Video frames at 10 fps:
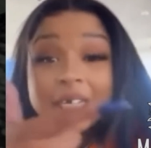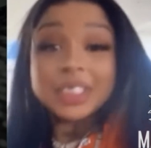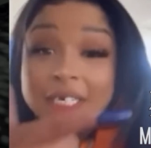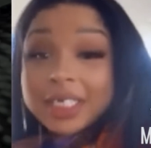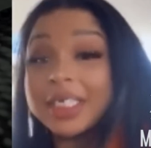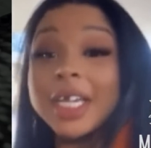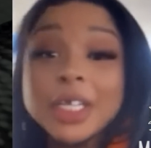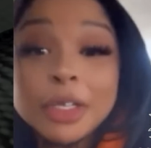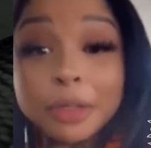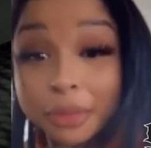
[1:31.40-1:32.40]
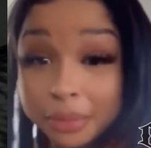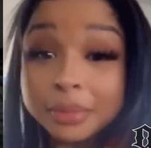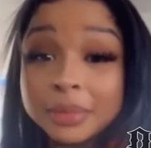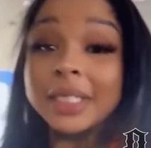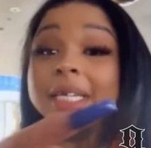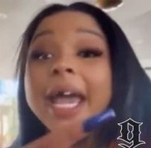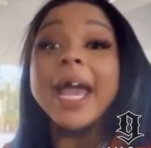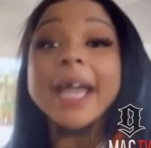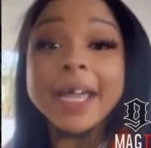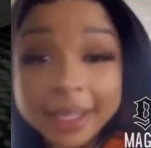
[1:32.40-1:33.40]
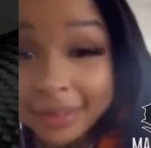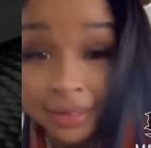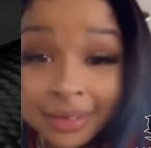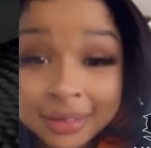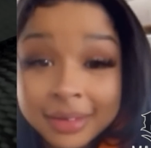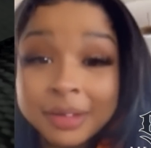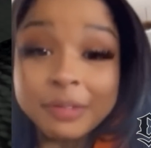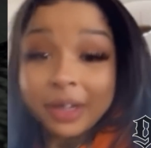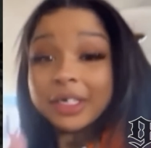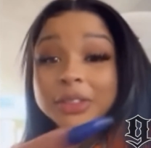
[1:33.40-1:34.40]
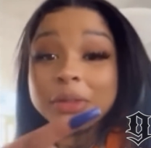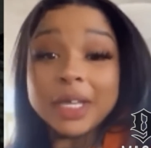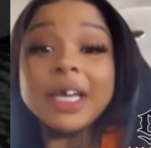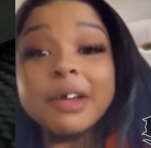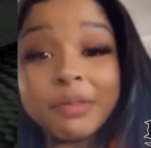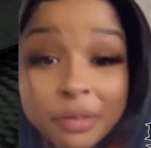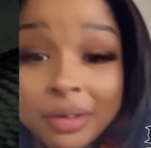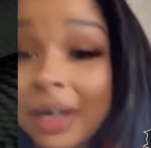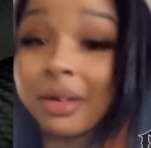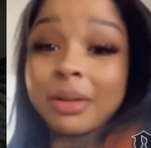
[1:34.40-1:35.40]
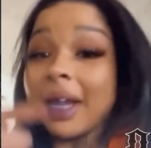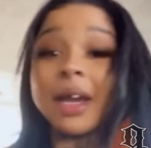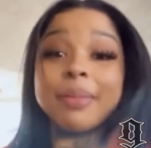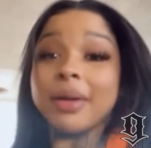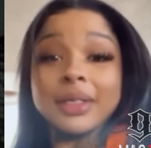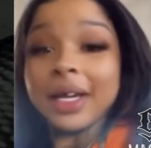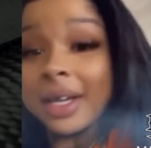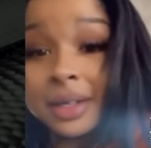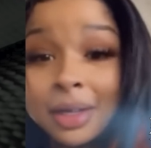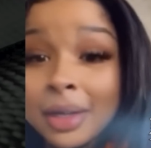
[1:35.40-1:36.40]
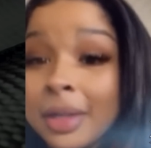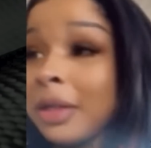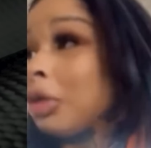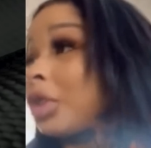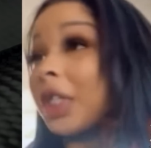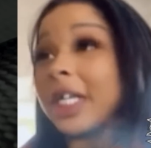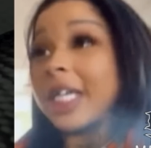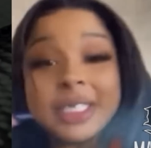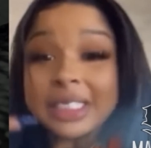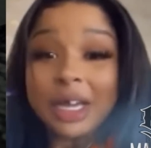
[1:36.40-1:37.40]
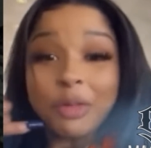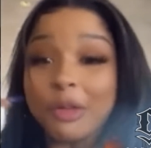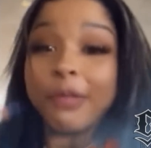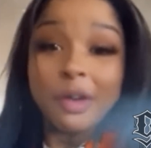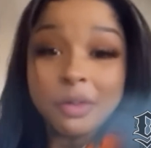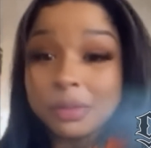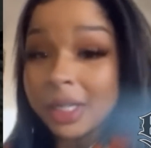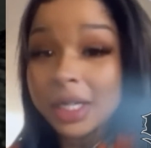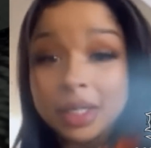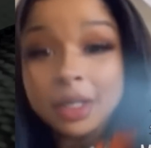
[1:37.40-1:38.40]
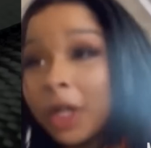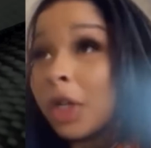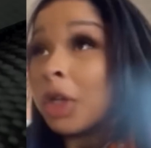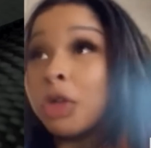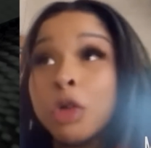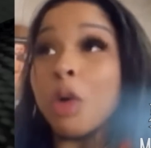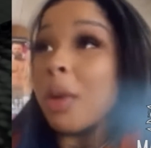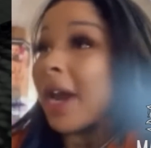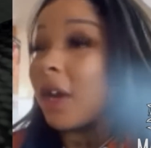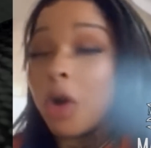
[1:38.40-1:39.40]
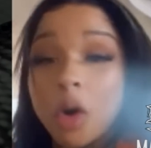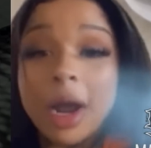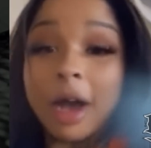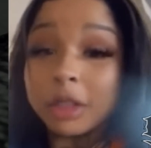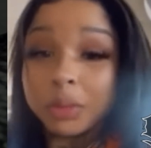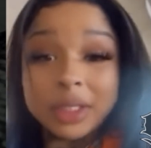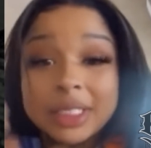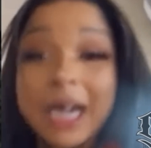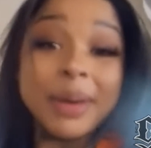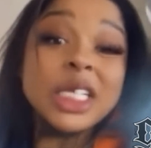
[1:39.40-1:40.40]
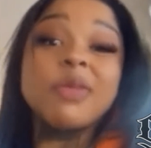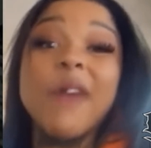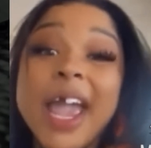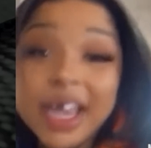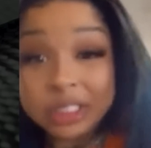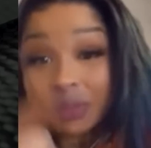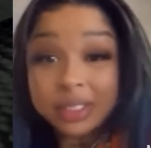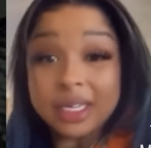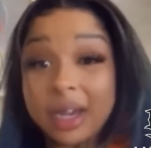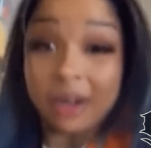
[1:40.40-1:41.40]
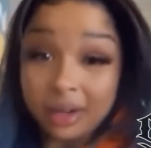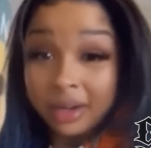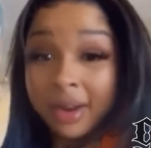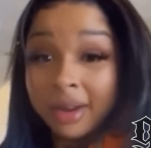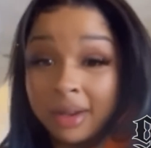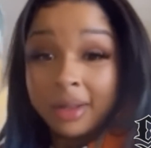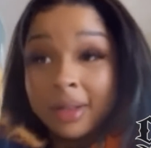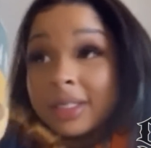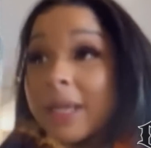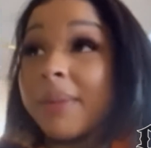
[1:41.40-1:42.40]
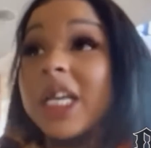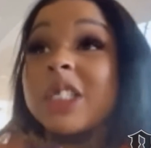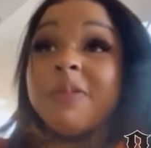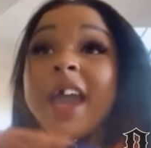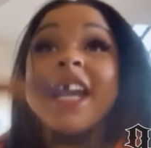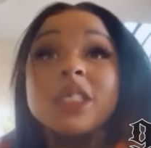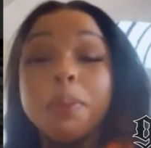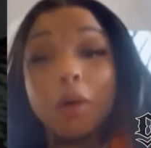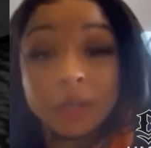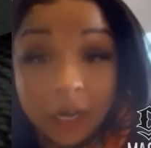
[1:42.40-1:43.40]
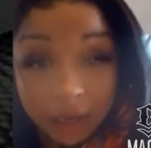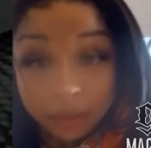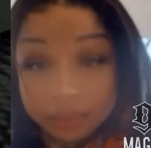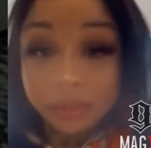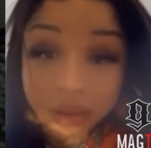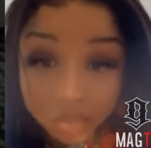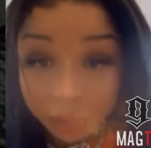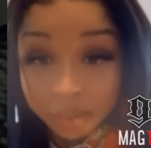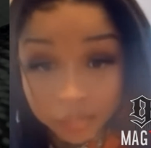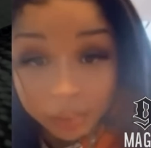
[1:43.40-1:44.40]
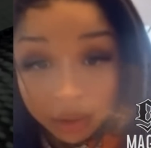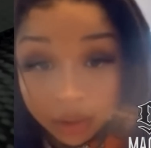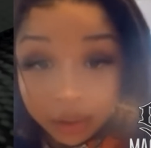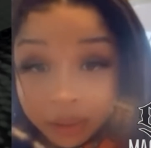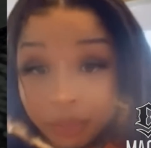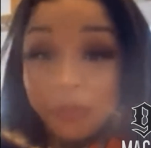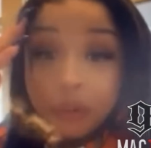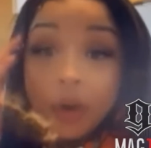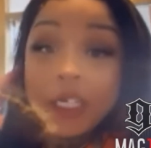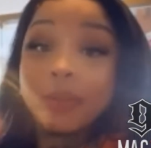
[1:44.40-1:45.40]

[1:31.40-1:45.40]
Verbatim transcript: I should have seen you today. What is you geeking for? I don't care about that. You shouldn't know what he said on the phone. You know where the courthouse, what time his fans was there. Some of his fans pulled up. Before